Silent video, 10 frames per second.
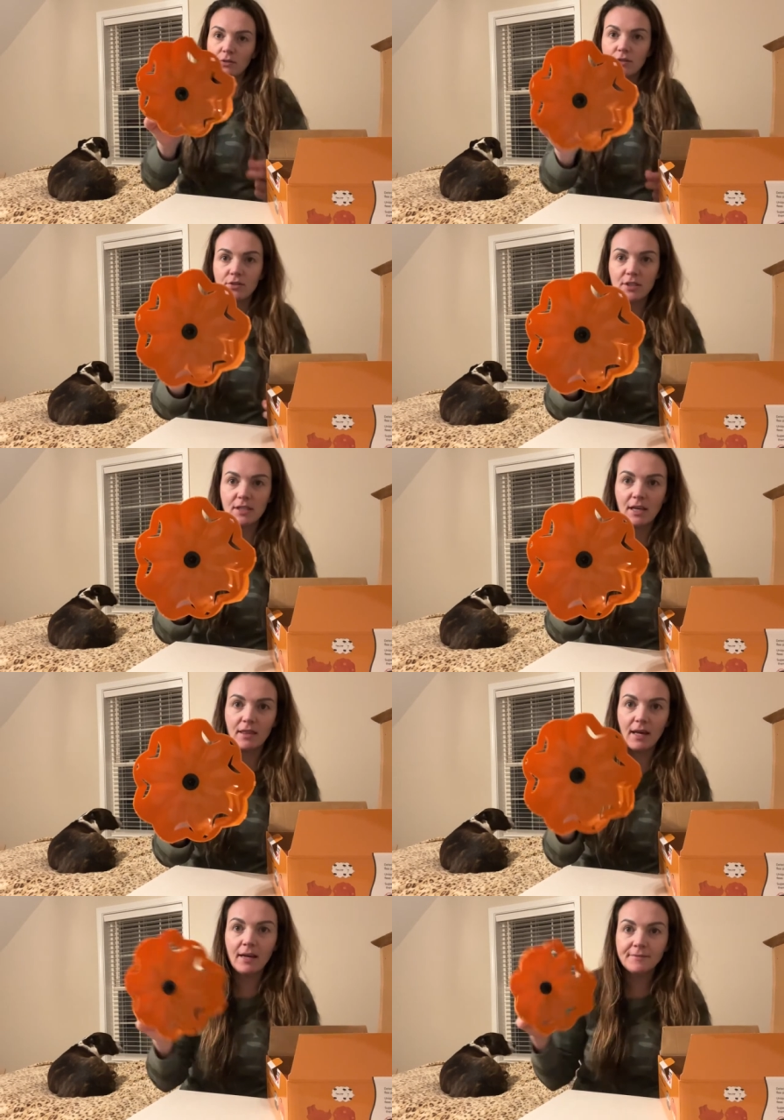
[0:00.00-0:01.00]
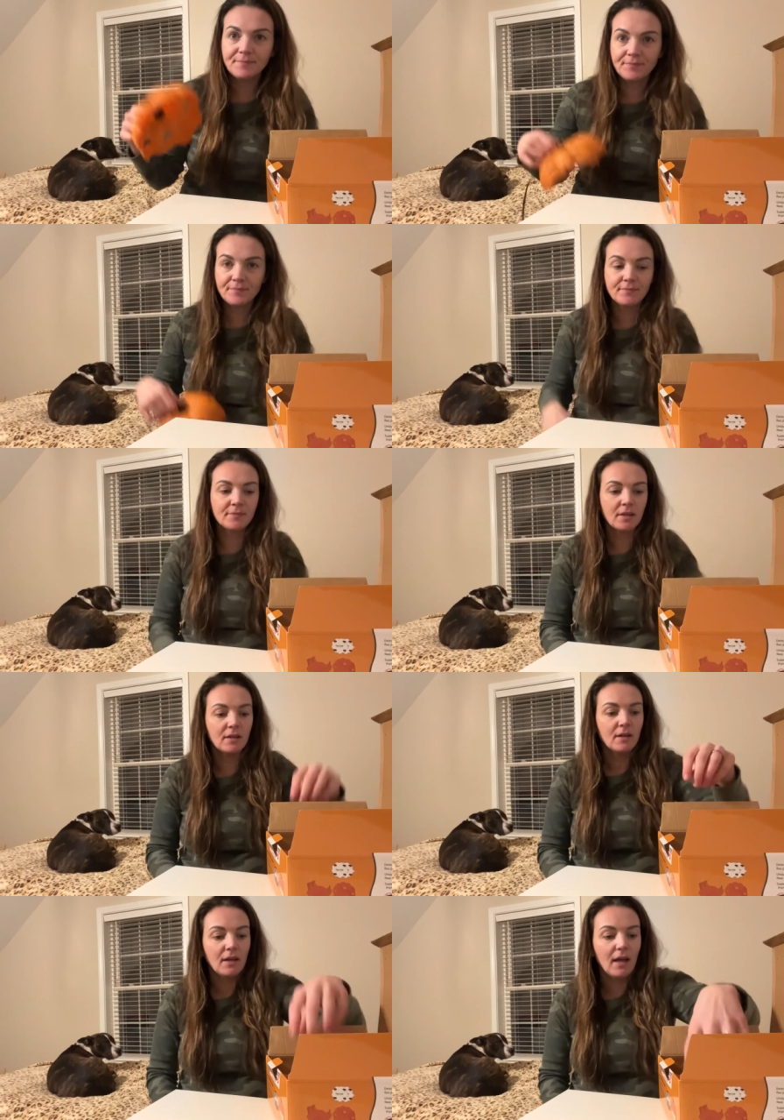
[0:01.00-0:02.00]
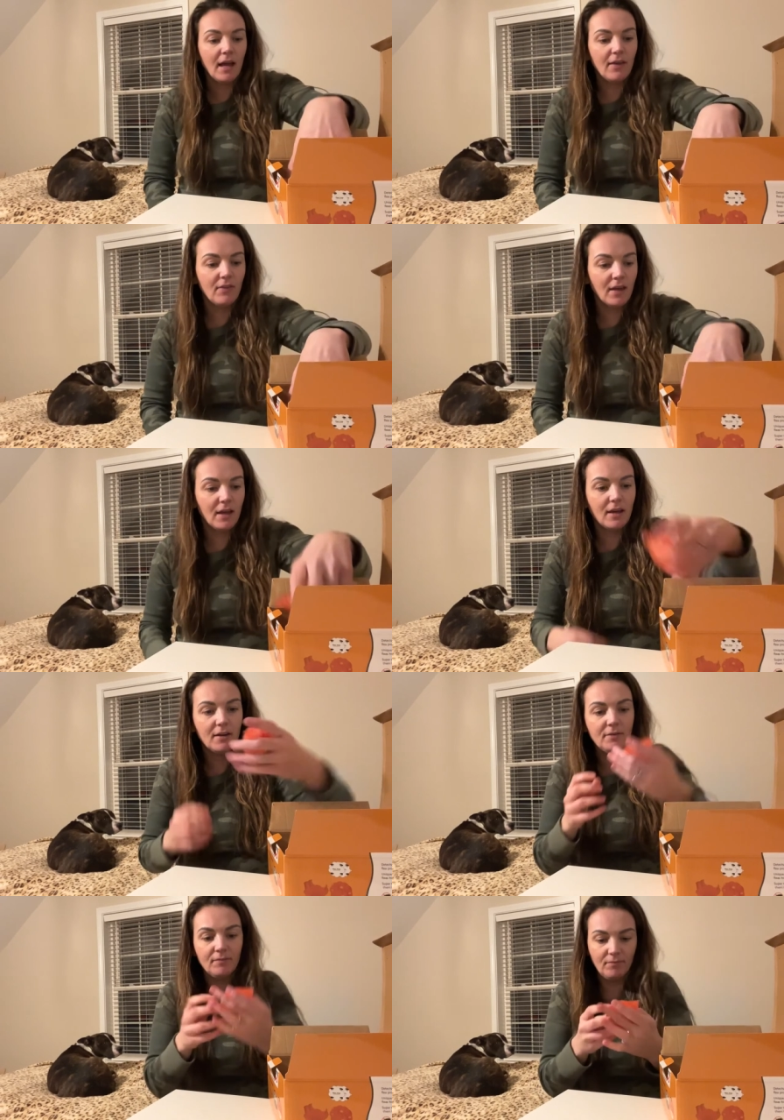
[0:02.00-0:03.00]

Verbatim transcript: So just like that. And then